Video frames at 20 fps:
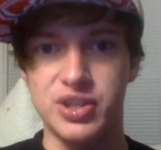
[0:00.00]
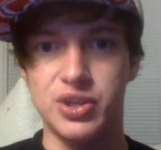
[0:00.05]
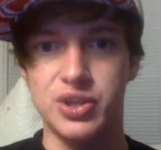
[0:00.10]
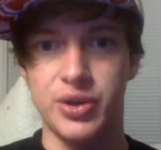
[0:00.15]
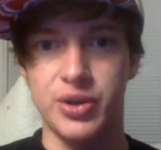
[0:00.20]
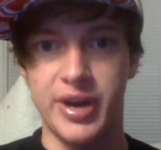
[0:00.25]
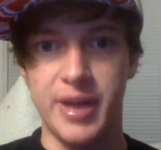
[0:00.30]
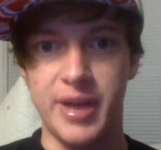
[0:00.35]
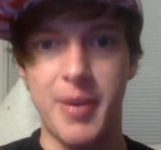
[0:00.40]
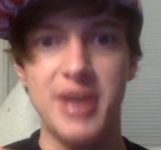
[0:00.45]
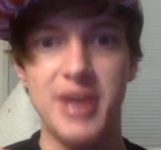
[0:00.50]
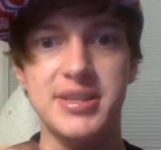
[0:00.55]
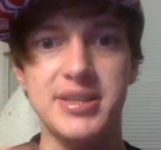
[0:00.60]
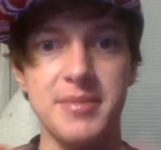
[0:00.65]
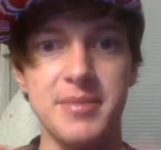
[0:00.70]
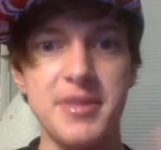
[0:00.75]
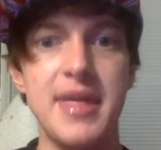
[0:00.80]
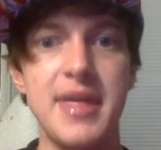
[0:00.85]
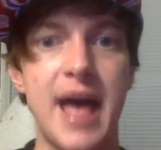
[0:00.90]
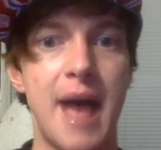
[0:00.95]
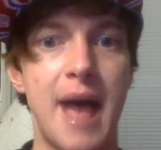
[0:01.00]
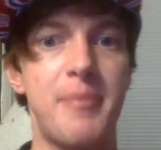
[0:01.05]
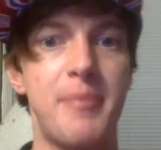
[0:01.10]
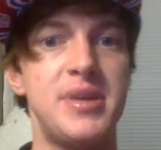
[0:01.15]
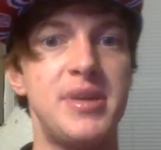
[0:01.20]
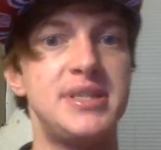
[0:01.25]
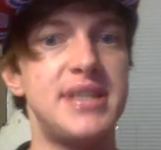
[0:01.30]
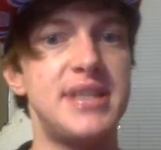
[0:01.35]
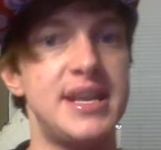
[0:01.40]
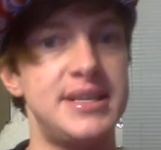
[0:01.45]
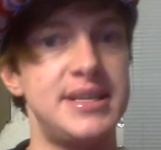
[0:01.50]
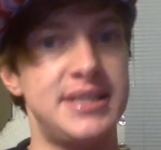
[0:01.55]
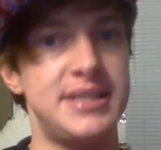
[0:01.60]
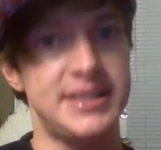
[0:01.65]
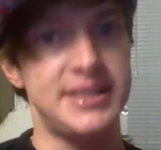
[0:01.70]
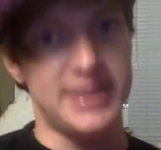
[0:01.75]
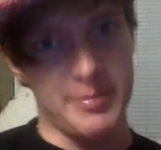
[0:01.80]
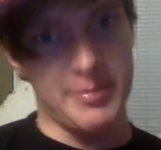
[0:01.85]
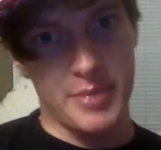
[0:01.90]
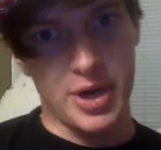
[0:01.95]
story about something that happened in
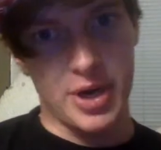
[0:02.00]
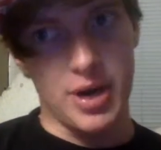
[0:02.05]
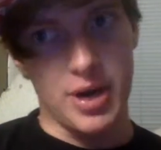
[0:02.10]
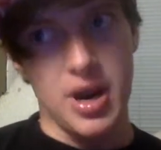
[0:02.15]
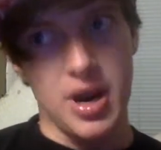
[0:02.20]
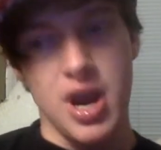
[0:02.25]
December.